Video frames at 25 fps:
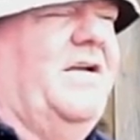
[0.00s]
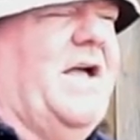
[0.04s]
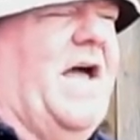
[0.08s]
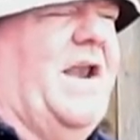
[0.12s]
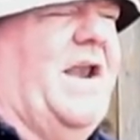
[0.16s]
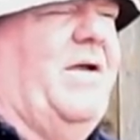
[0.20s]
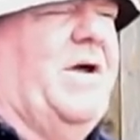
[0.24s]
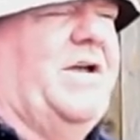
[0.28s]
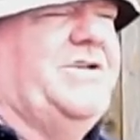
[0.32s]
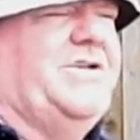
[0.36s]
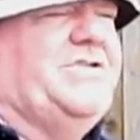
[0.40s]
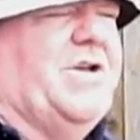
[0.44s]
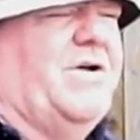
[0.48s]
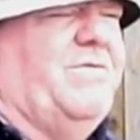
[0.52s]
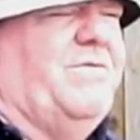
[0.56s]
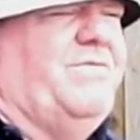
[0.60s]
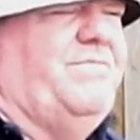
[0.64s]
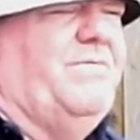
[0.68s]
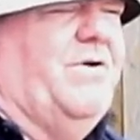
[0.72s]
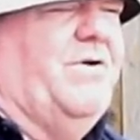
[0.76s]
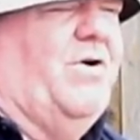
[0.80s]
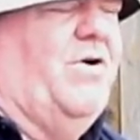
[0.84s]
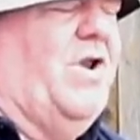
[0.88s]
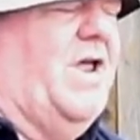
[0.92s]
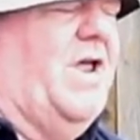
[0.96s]
Anyway, so
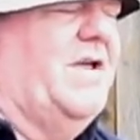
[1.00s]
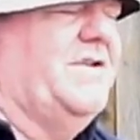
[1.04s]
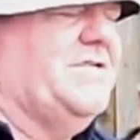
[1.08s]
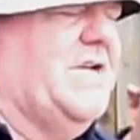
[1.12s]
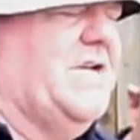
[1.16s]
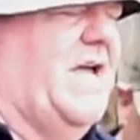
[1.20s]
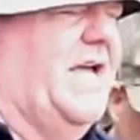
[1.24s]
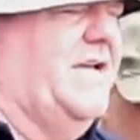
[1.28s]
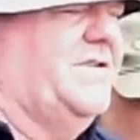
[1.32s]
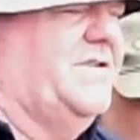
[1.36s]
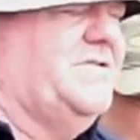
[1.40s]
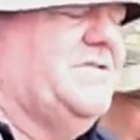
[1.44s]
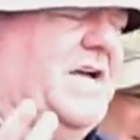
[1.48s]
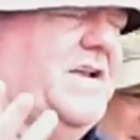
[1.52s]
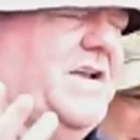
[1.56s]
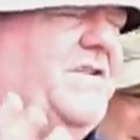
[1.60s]
all I'd say is